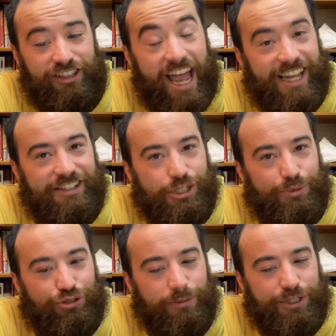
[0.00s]
to the
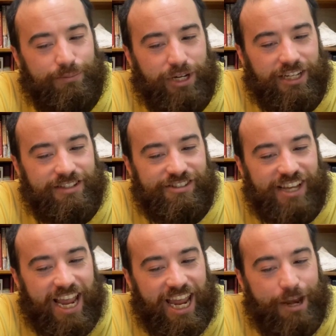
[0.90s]
like and subscription
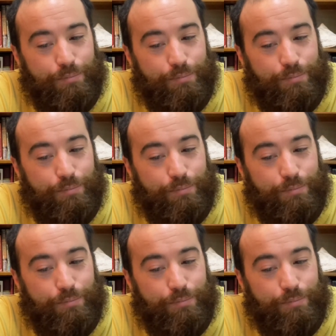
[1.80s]
buttons